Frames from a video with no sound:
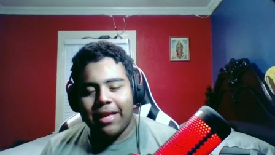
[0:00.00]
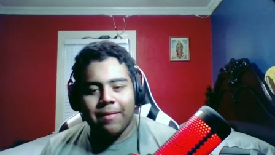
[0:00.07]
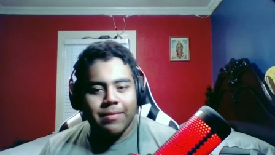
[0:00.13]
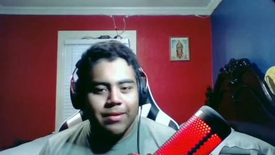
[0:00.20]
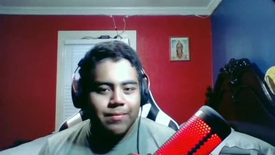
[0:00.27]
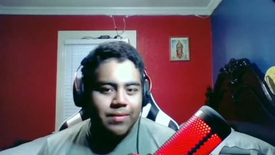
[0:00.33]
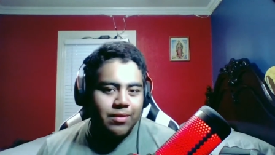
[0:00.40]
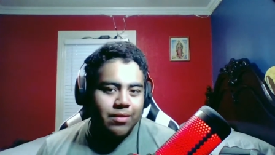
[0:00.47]

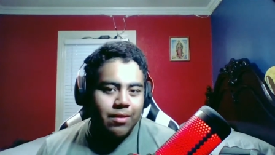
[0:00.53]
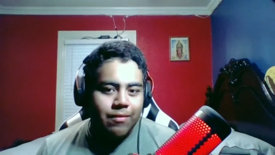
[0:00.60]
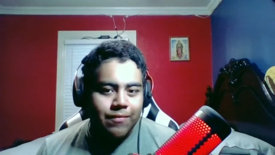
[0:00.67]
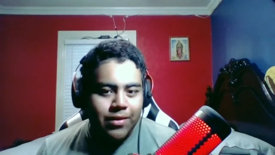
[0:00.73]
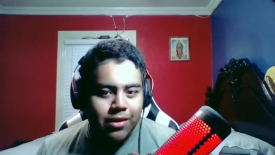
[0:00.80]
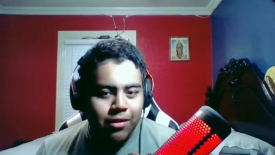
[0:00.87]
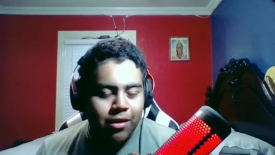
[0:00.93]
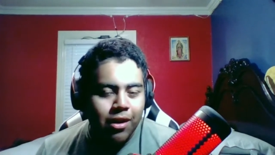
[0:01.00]
episode, but another
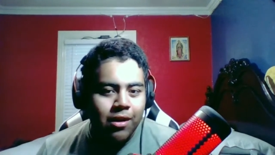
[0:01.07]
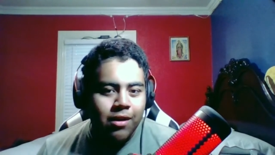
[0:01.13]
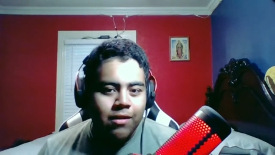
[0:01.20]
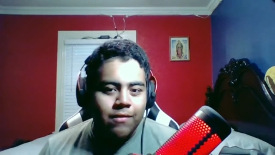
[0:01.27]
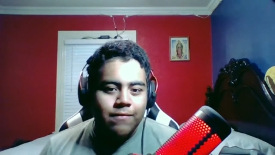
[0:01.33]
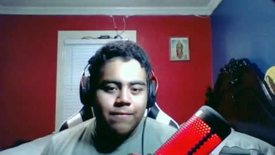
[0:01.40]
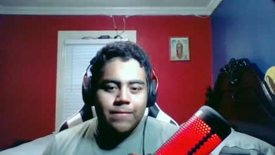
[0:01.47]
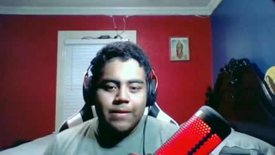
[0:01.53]
video
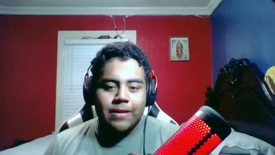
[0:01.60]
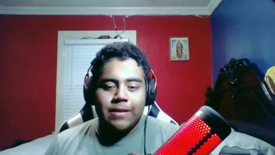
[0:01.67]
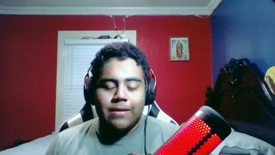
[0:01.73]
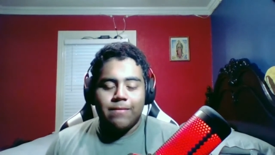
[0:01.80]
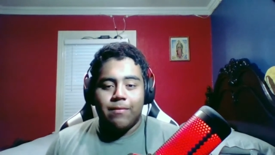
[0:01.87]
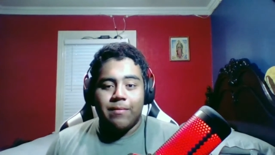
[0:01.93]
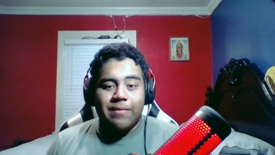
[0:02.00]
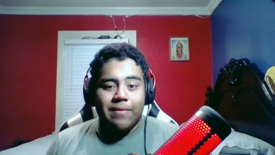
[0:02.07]
of this
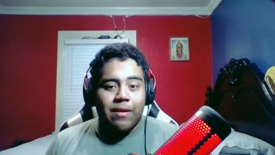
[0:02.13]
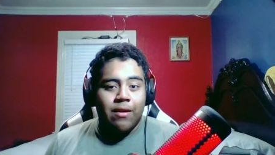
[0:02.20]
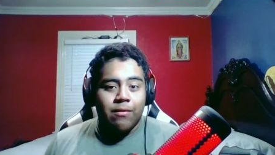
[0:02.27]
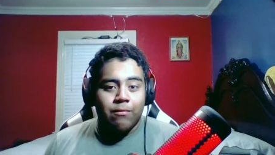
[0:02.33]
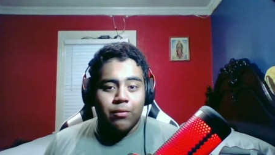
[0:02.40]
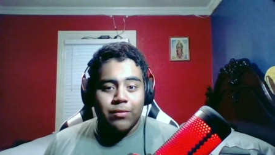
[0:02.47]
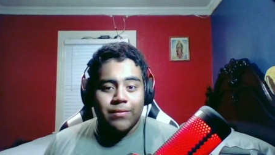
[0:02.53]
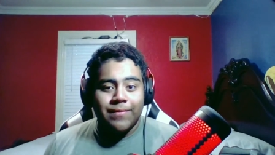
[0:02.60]
movie on
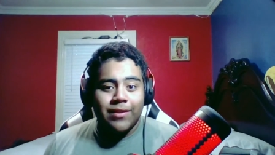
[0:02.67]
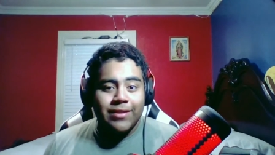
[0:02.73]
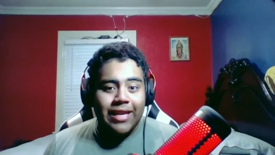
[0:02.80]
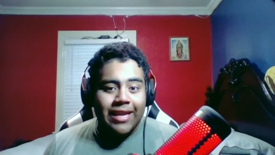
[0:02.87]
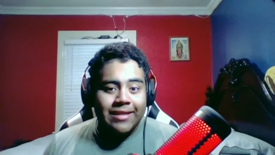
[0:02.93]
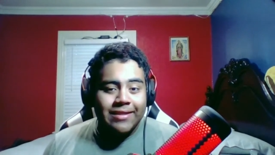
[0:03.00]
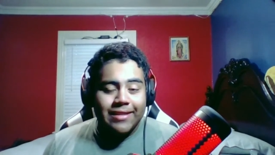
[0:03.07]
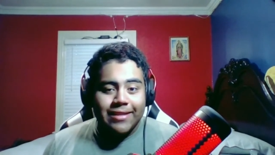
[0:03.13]
um, Movie
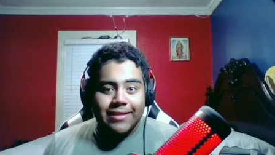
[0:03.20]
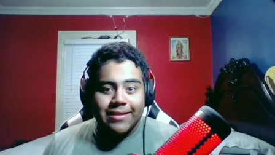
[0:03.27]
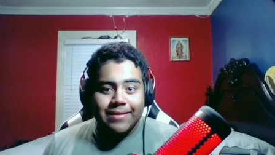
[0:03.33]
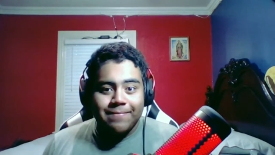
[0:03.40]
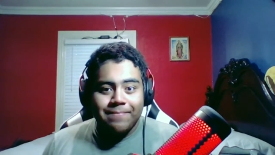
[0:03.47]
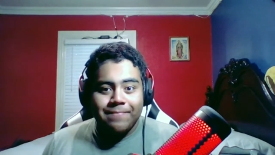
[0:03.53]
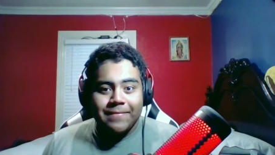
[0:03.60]
Antics.